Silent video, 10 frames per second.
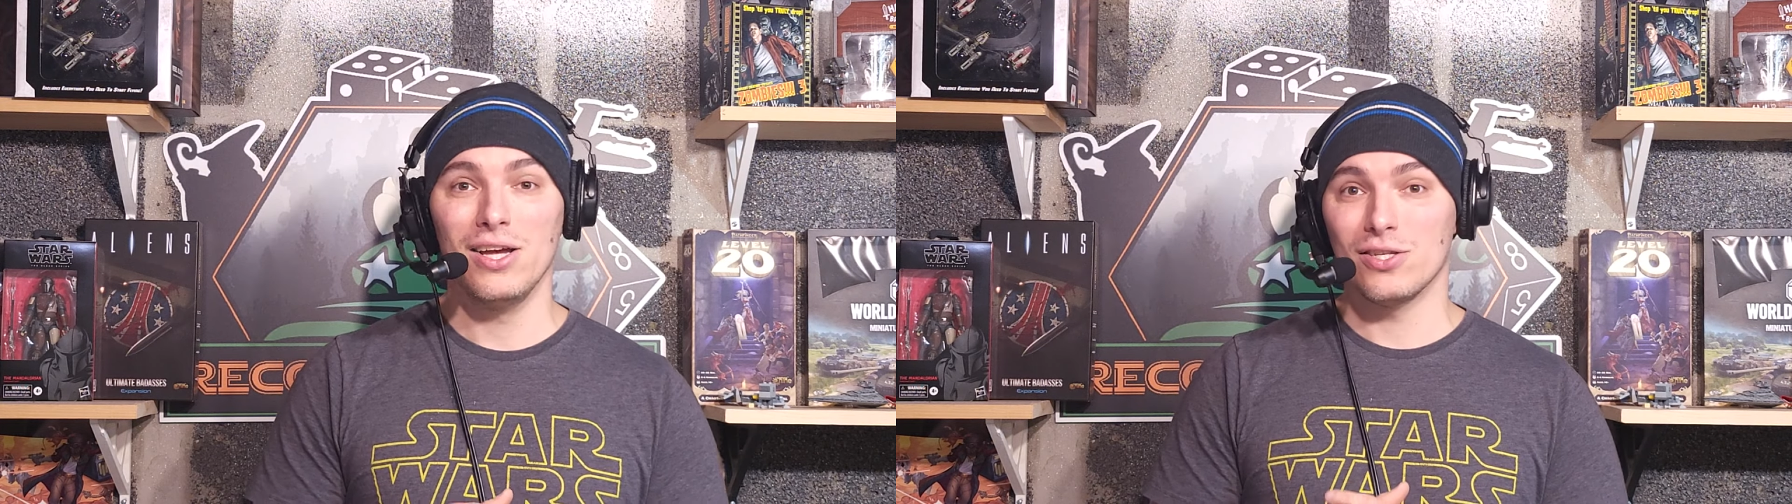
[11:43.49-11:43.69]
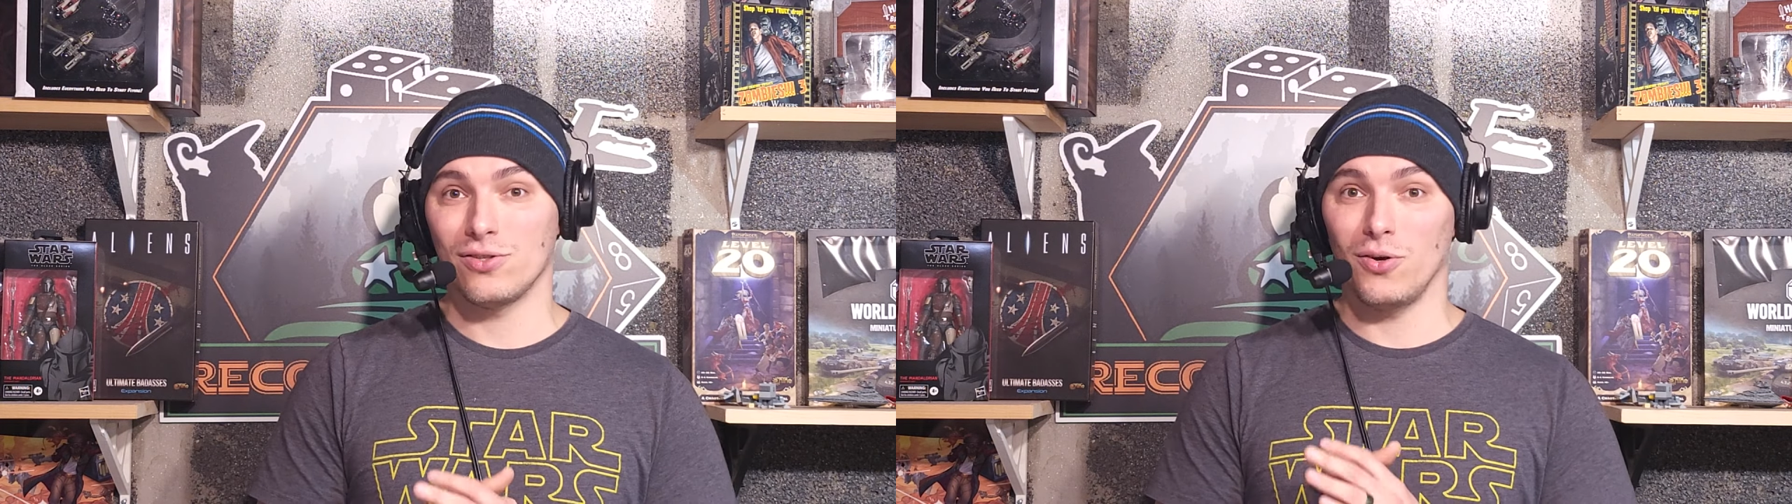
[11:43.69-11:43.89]

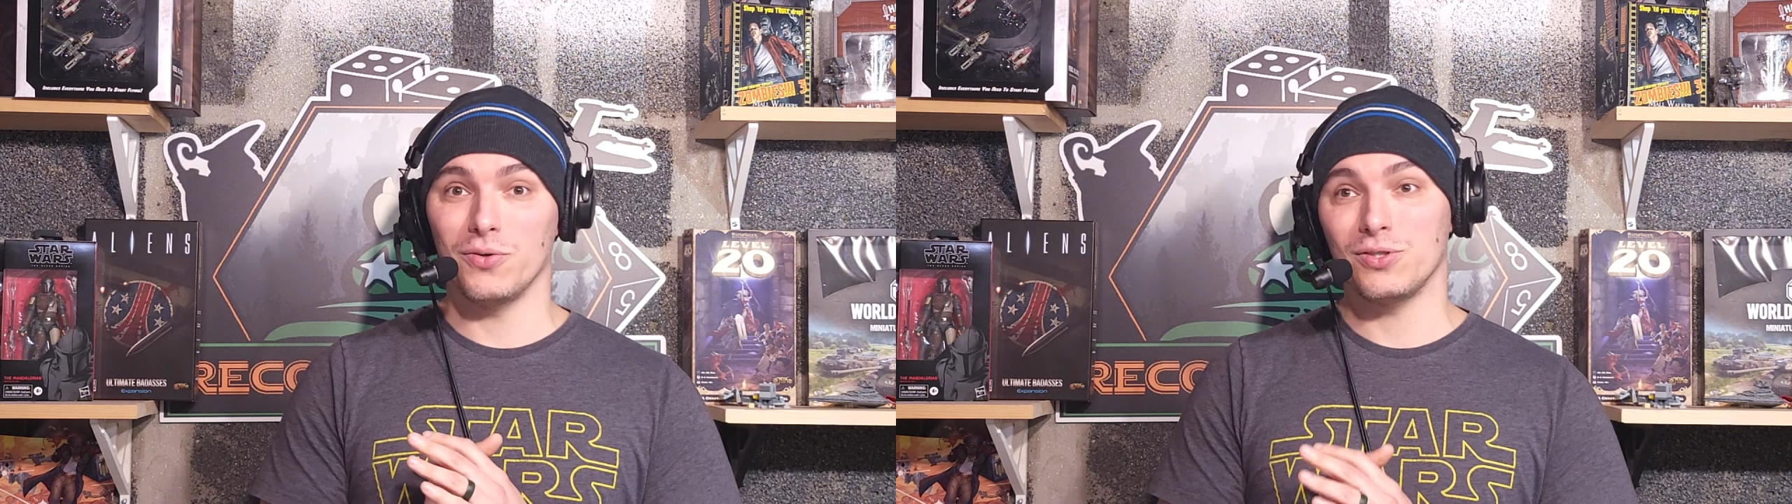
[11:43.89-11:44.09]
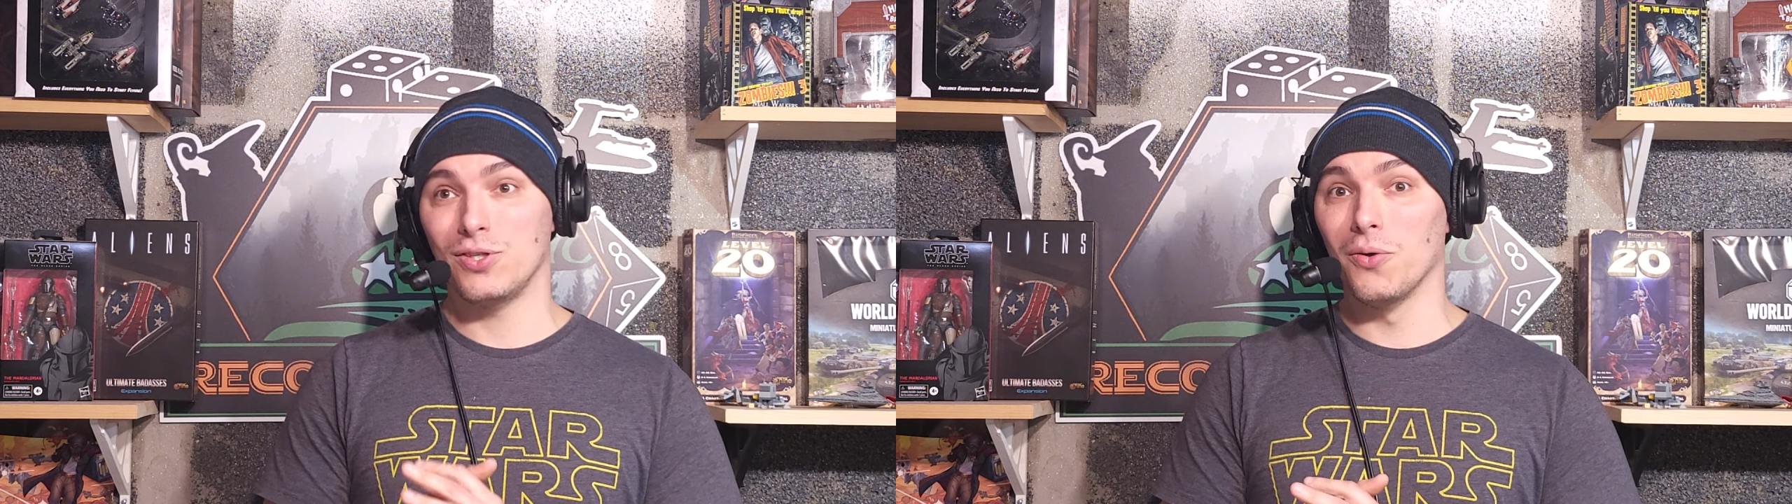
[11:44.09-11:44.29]
So
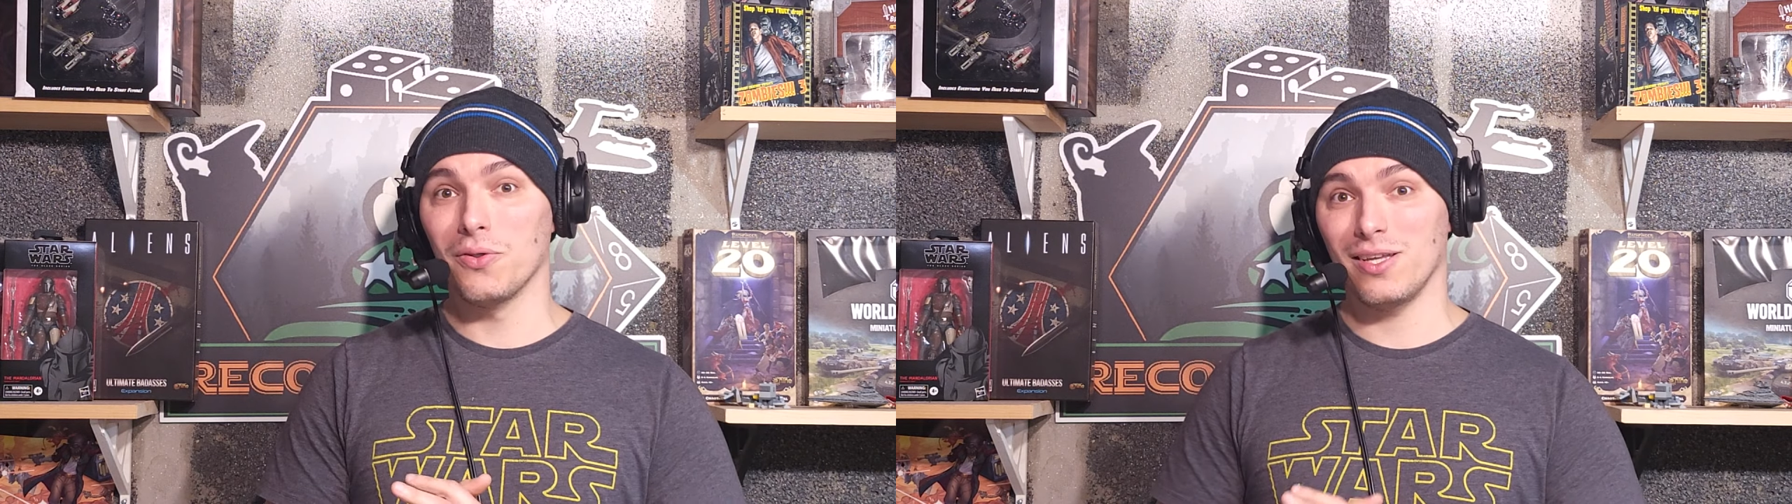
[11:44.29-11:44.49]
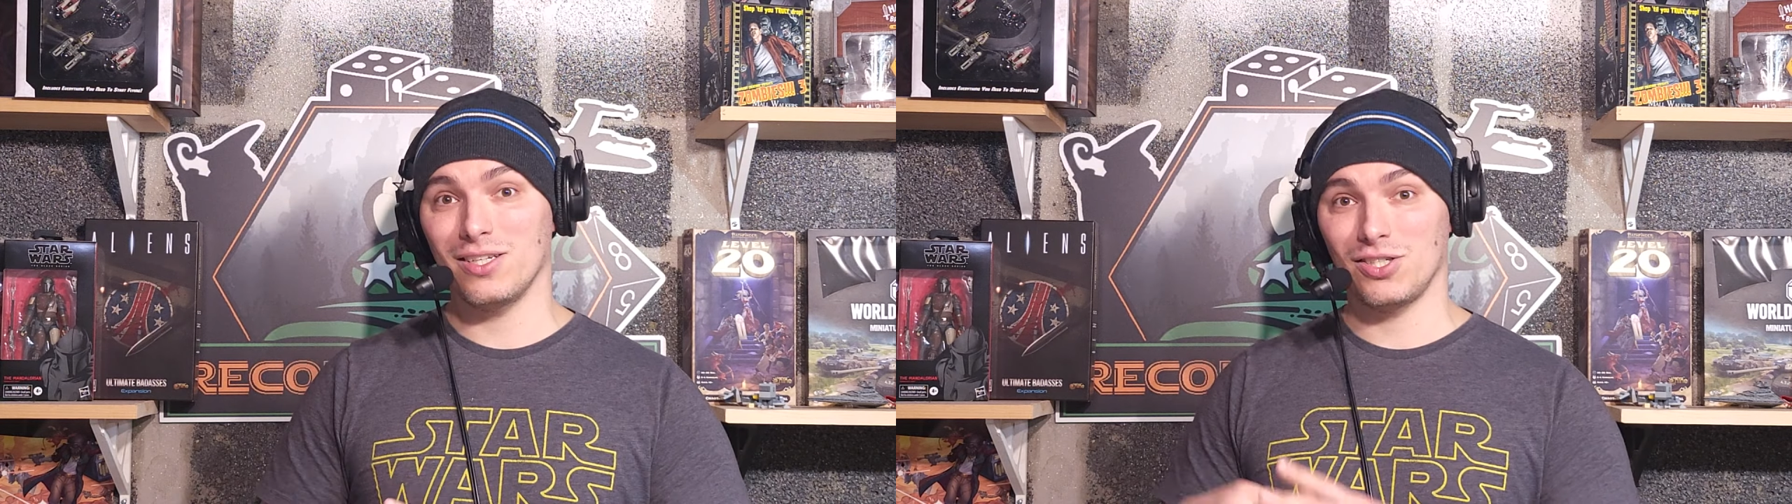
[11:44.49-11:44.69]
don't
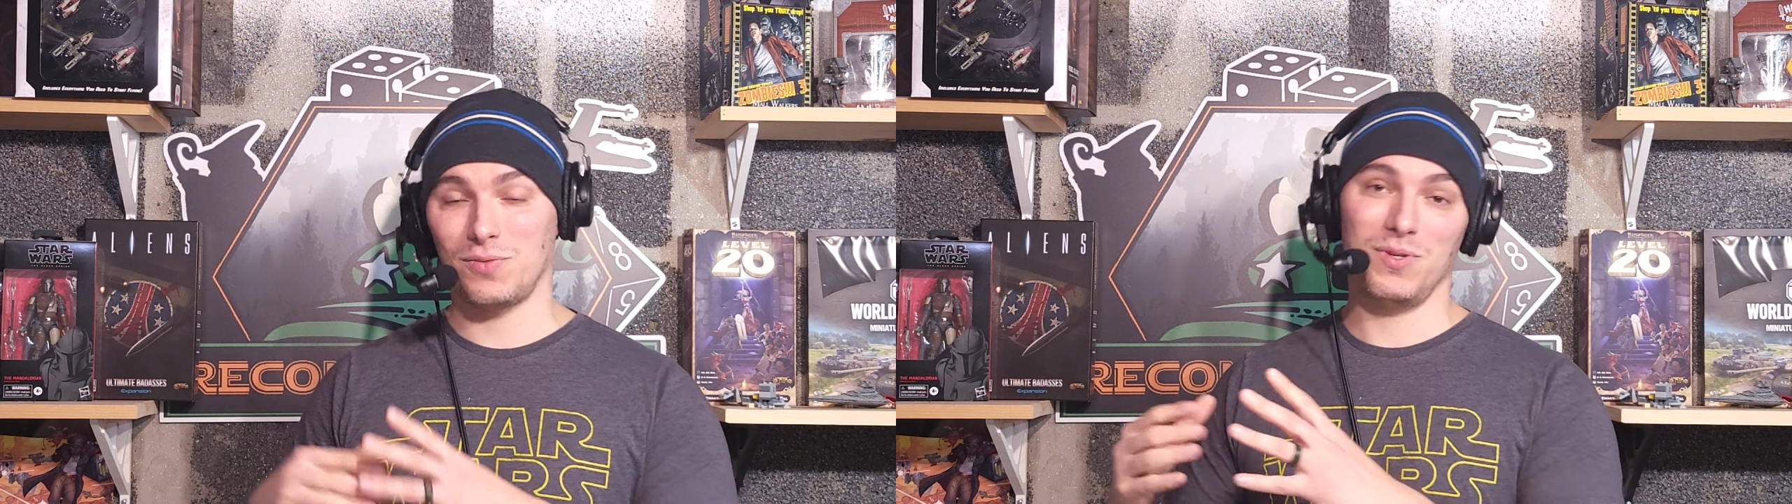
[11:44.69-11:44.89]
think just